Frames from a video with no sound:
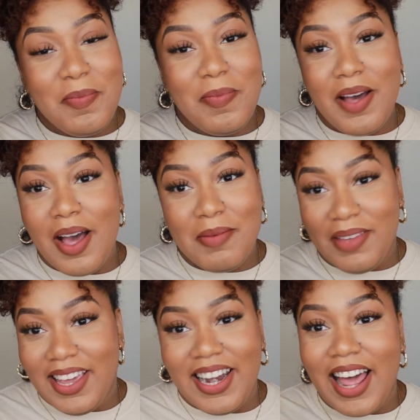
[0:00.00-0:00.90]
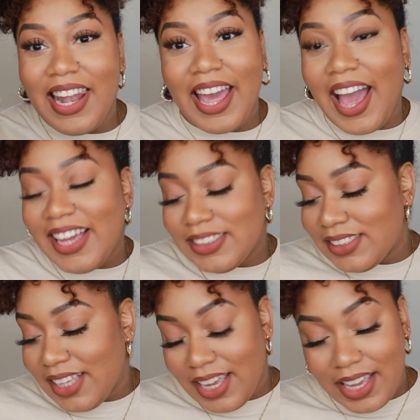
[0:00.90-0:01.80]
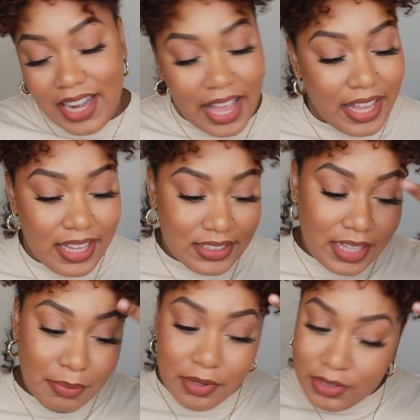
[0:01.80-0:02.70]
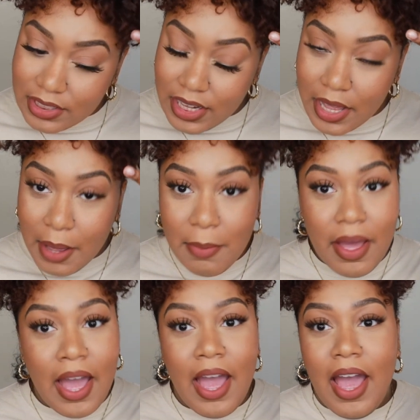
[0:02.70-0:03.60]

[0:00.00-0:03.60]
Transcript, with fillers: pomade. Like, I just can't I can't stop using them.